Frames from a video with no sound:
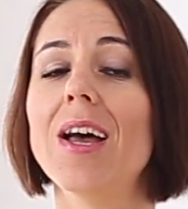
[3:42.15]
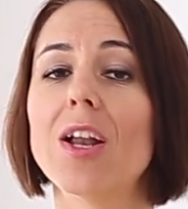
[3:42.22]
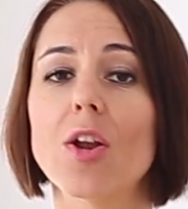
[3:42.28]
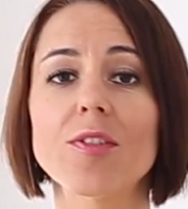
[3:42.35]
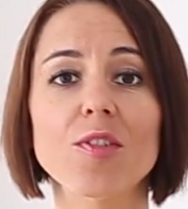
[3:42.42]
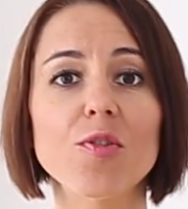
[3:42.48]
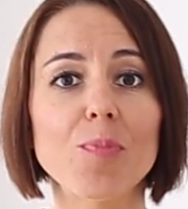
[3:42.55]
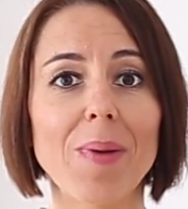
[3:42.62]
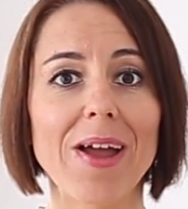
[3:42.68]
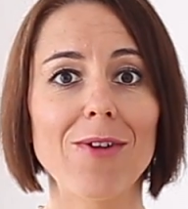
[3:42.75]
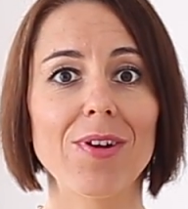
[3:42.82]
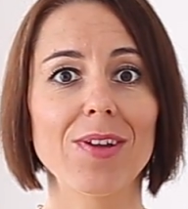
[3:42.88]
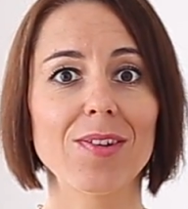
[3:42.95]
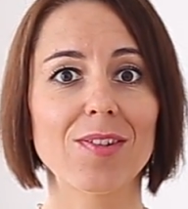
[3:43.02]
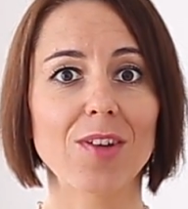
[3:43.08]
Lots of
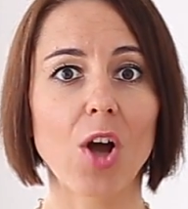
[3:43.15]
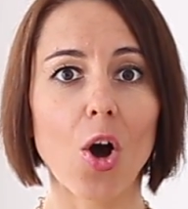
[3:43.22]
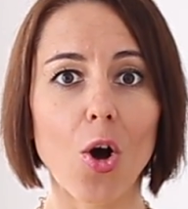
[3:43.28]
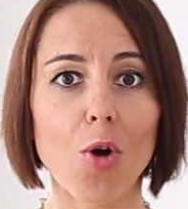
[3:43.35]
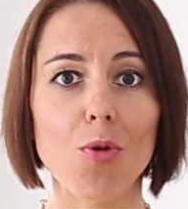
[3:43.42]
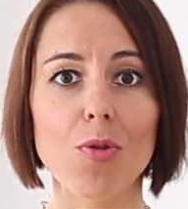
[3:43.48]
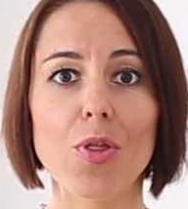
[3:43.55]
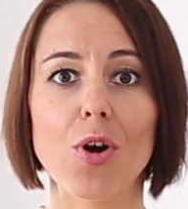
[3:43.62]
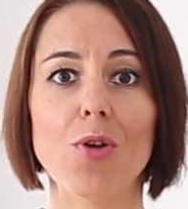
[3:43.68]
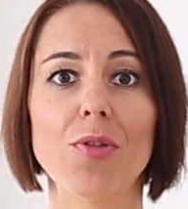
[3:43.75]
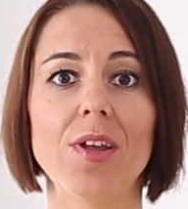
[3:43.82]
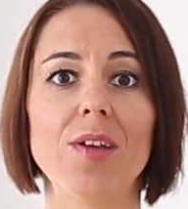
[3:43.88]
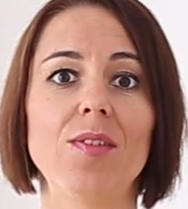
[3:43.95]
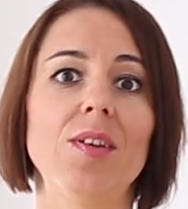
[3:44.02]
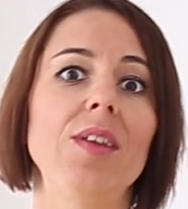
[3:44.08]
parents, although
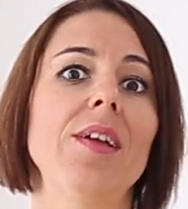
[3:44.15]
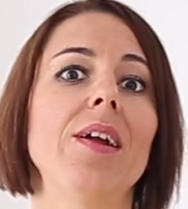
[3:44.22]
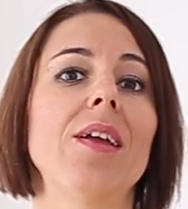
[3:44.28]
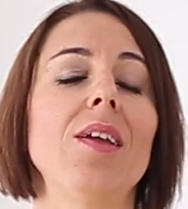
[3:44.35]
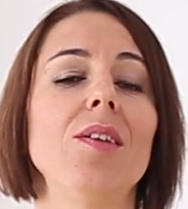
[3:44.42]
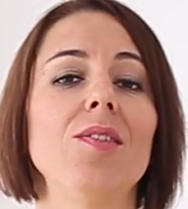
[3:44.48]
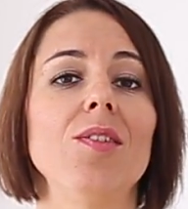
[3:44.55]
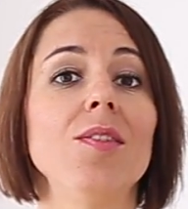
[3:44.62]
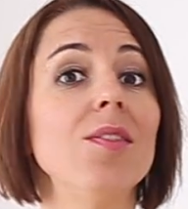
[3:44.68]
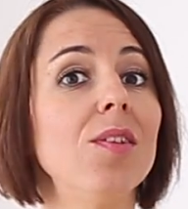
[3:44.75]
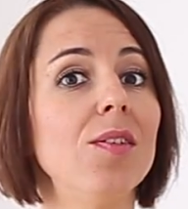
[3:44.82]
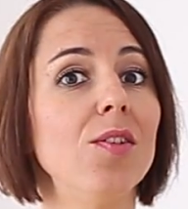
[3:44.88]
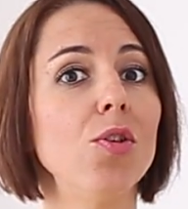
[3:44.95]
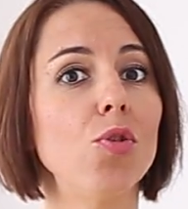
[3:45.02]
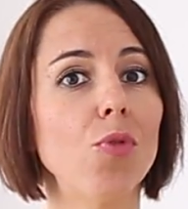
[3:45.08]
they see their kids in
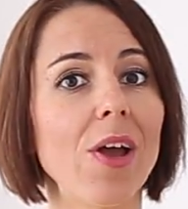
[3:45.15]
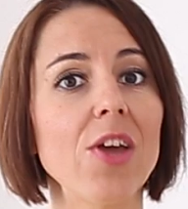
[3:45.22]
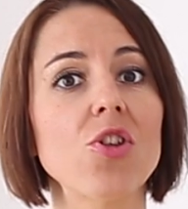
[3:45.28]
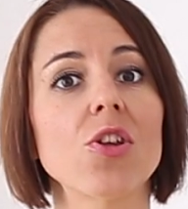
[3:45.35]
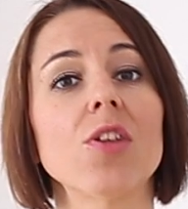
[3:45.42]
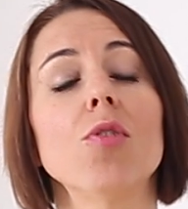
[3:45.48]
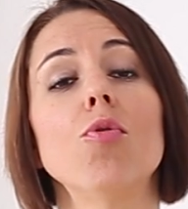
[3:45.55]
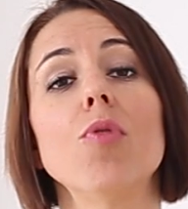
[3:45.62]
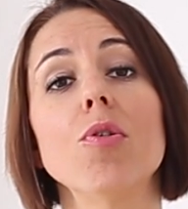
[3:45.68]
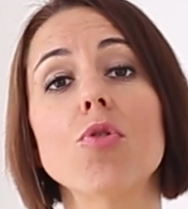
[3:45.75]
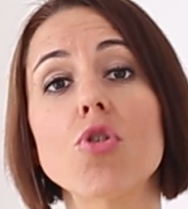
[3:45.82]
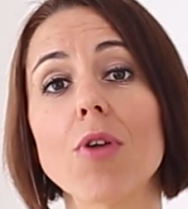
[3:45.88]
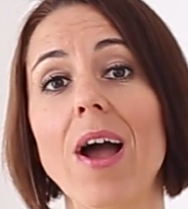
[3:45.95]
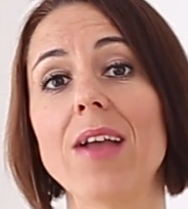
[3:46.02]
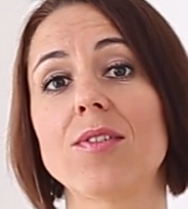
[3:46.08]
this situation, will
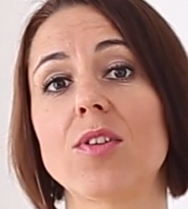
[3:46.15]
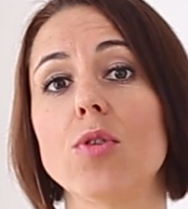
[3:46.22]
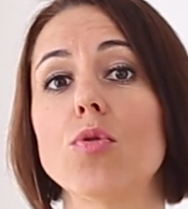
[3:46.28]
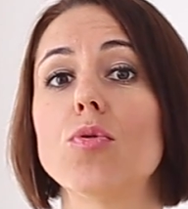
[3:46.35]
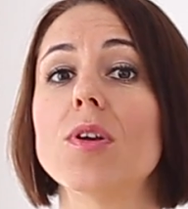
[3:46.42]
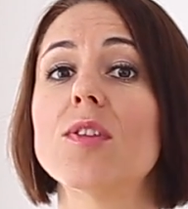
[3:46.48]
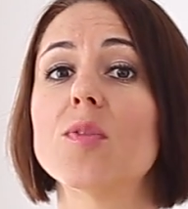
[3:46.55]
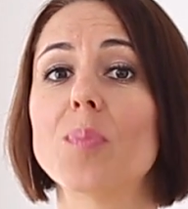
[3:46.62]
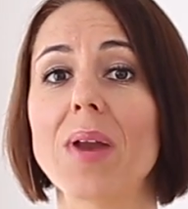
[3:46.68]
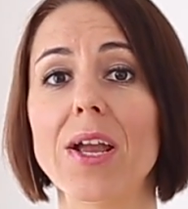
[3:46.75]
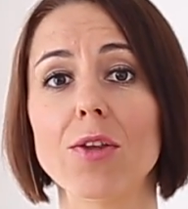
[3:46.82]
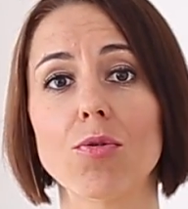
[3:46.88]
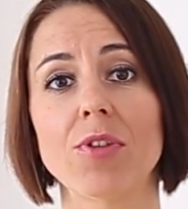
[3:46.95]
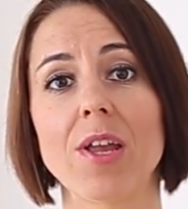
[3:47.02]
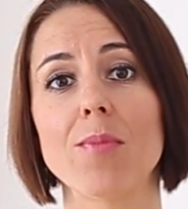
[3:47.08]
try still to
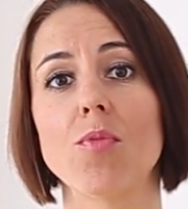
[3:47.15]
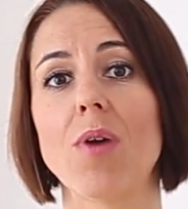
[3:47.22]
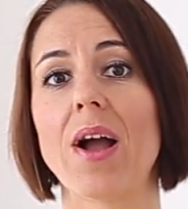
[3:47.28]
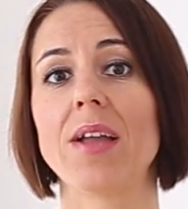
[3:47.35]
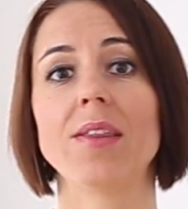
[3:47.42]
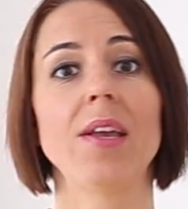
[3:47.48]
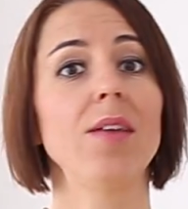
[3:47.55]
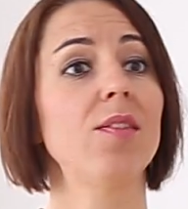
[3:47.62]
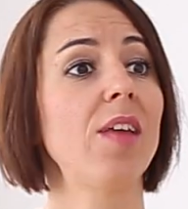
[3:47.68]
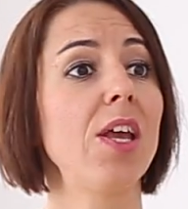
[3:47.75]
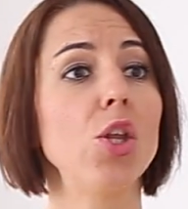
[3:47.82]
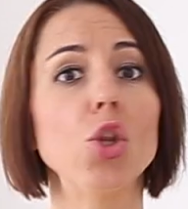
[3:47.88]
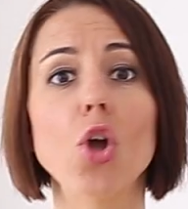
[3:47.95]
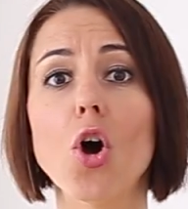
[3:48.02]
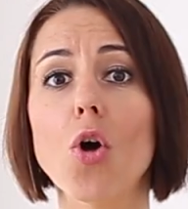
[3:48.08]
explain to them why they
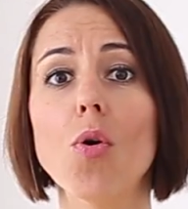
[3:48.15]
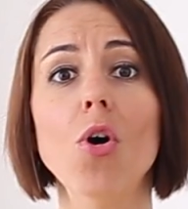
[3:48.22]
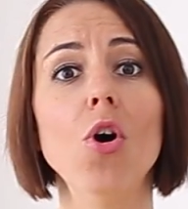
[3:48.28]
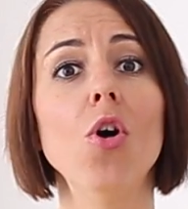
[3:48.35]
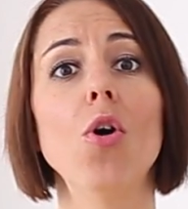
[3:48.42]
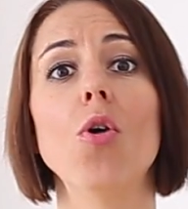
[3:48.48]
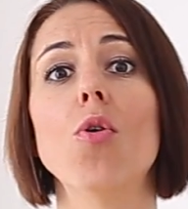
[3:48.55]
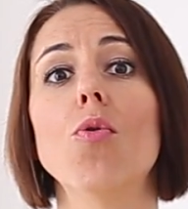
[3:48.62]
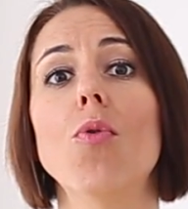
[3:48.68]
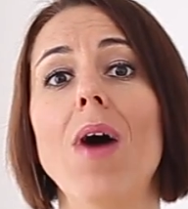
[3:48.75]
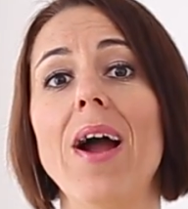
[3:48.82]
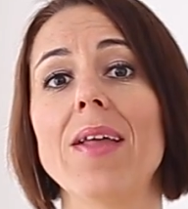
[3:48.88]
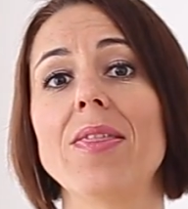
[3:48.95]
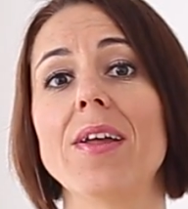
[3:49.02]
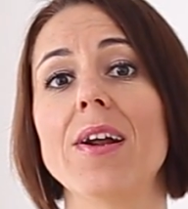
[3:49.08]
say no or
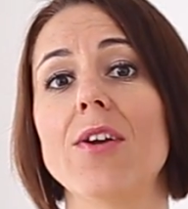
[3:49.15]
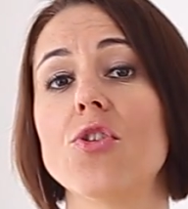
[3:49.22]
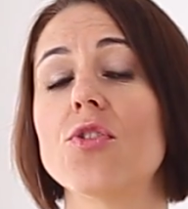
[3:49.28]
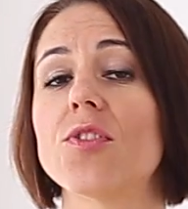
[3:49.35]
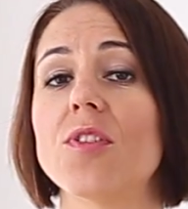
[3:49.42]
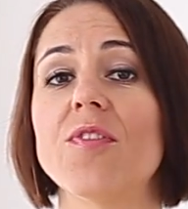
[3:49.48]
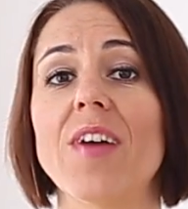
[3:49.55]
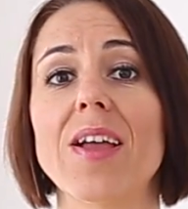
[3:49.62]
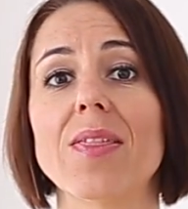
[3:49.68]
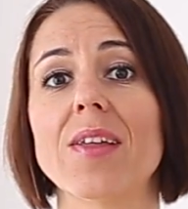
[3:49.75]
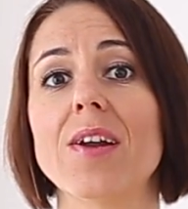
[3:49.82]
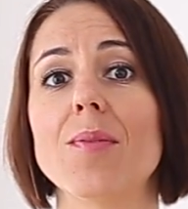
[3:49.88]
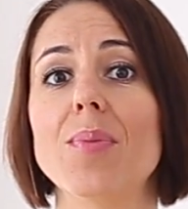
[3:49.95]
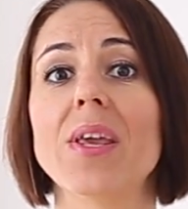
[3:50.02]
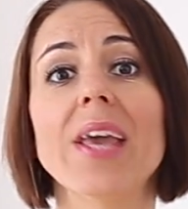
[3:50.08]
why they are justifying
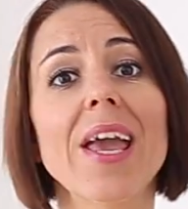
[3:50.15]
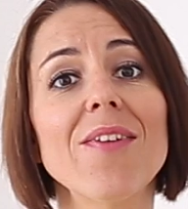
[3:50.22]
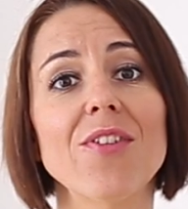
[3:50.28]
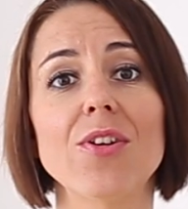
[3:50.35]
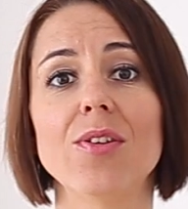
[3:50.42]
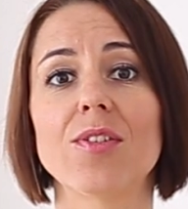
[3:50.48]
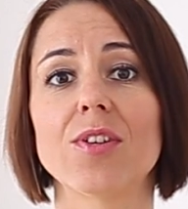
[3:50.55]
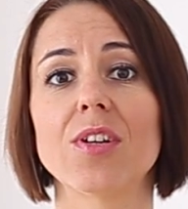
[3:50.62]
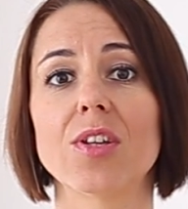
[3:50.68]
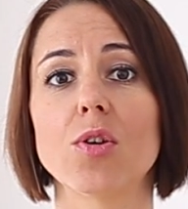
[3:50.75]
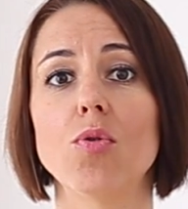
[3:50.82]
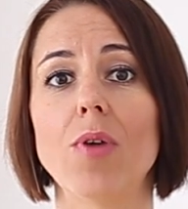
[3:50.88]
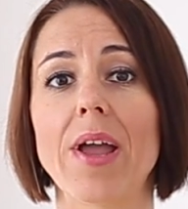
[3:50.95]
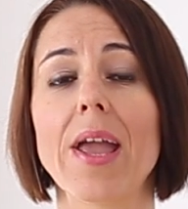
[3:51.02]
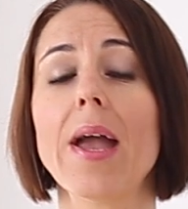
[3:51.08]
their behavior in a
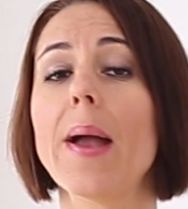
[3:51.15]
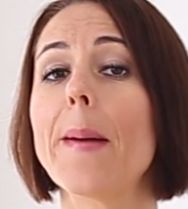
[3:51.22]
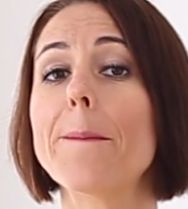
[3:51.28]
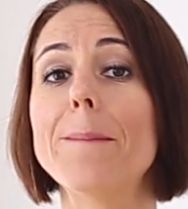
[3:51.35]
certain way,